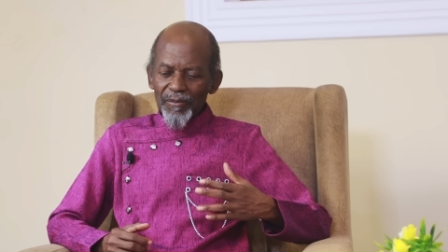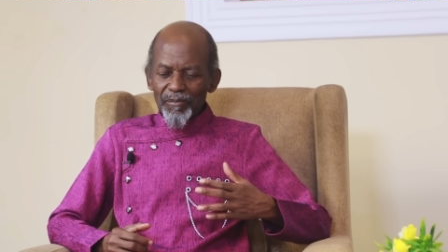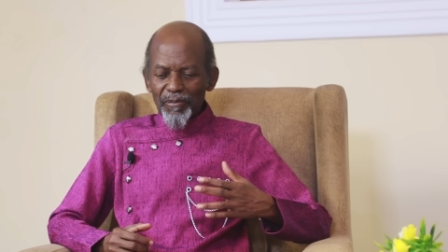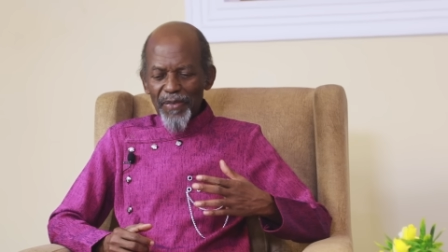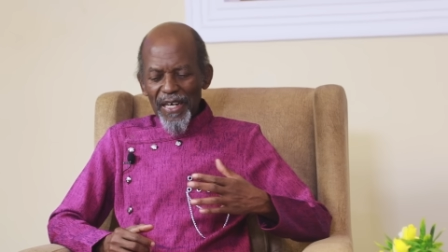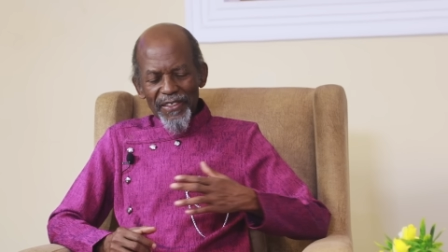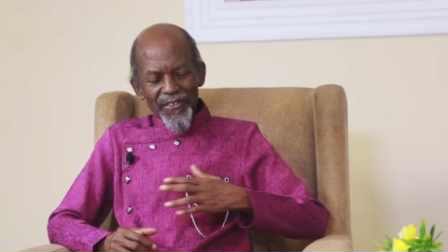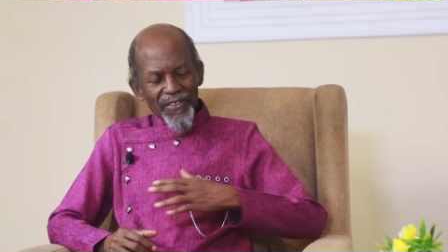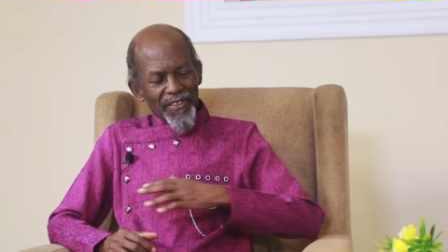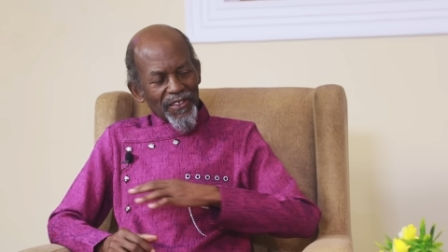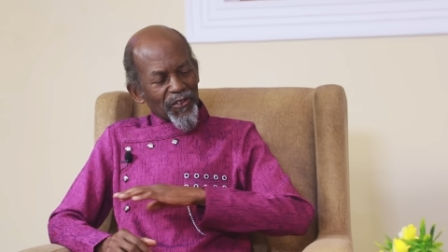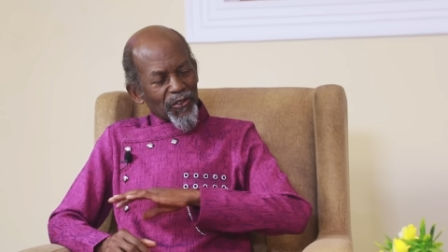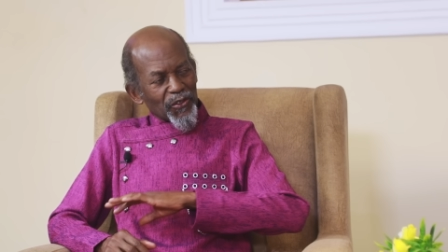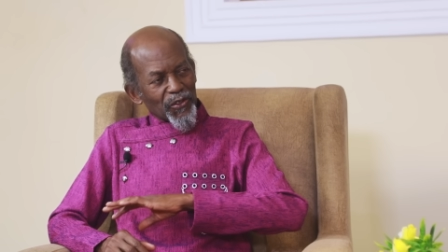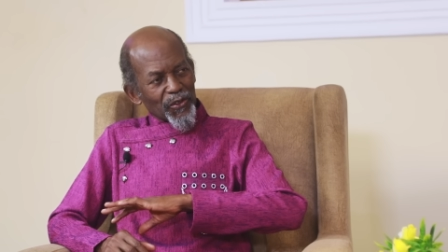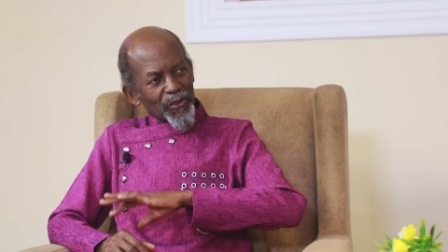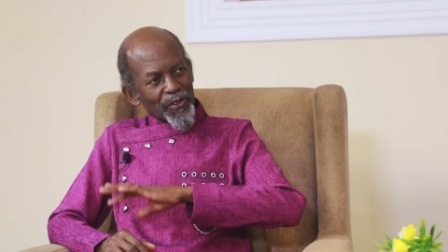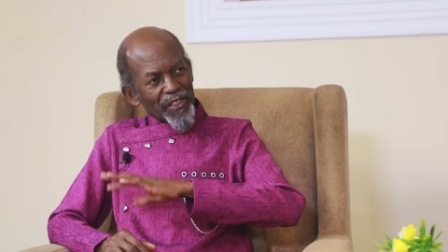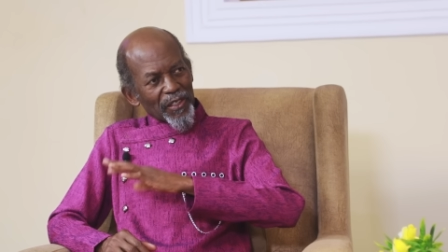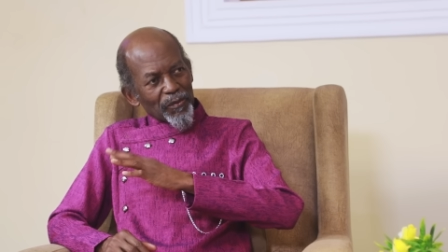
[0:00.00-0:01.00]
passing
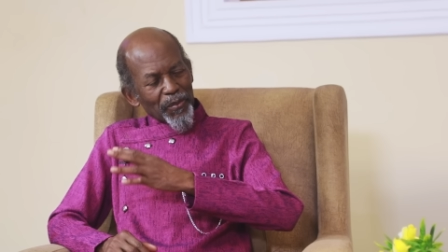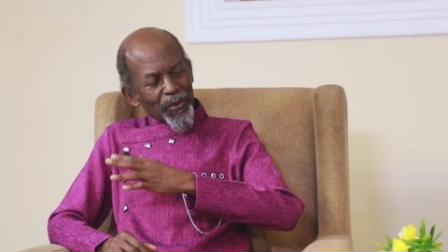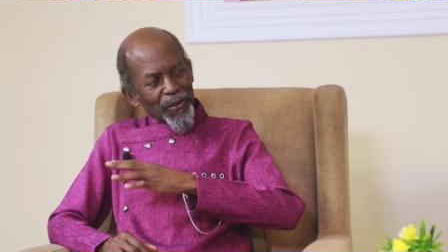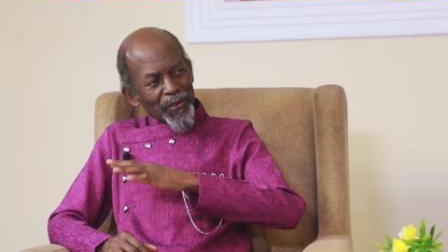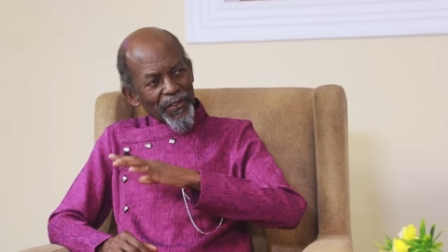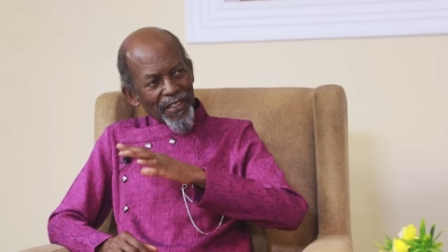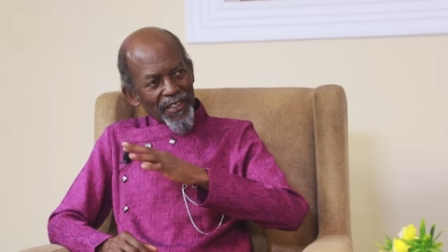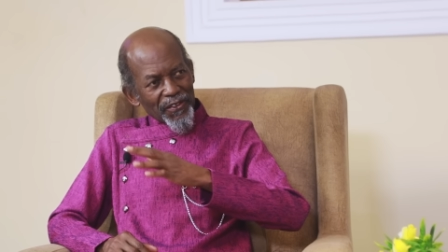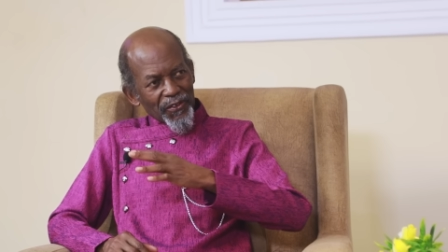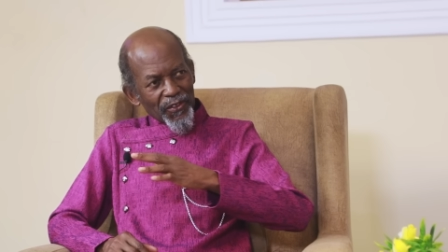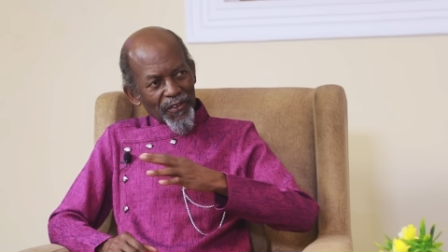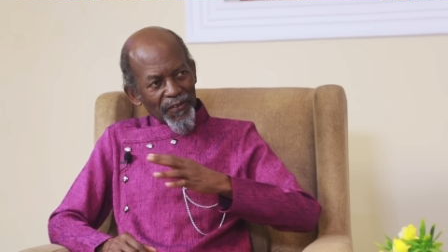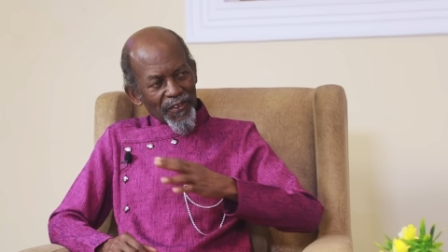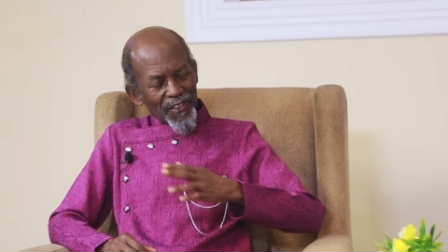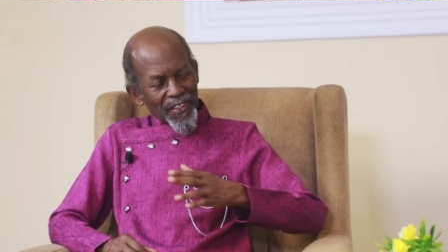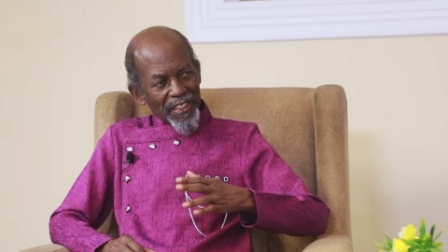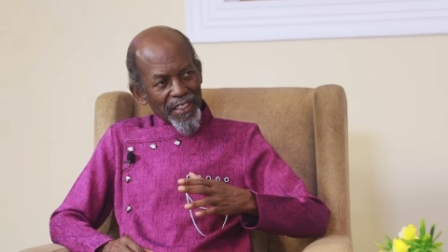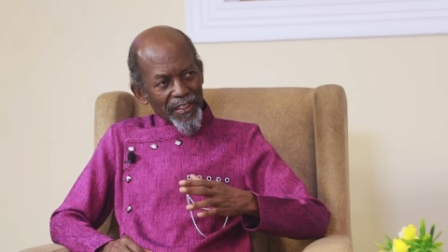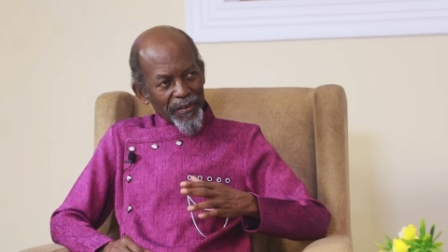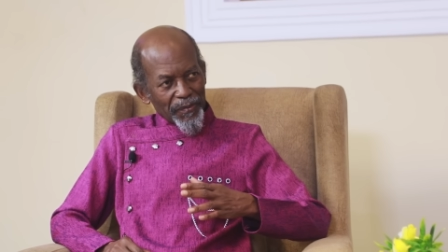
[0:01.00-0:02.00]
through the process of
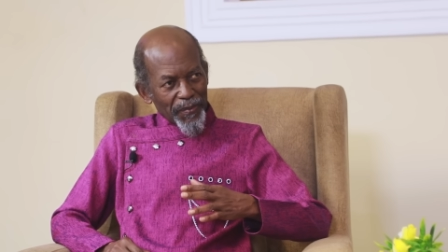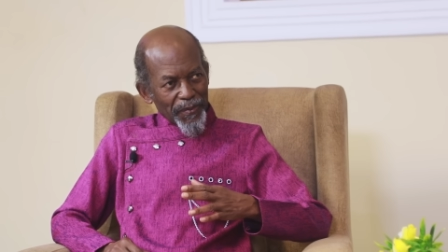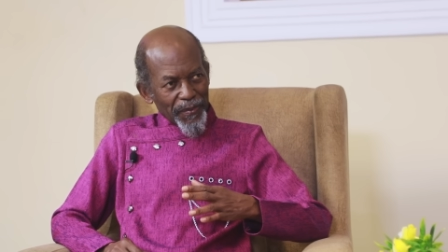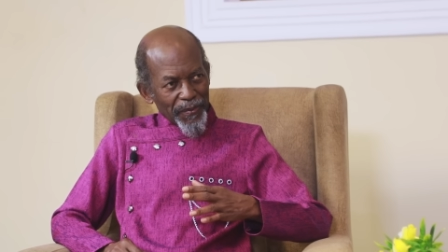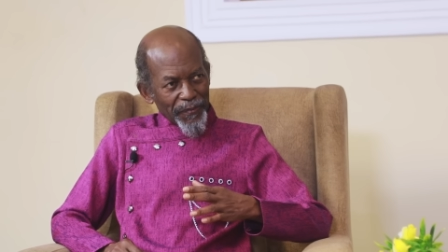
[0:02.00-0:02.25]
sleep.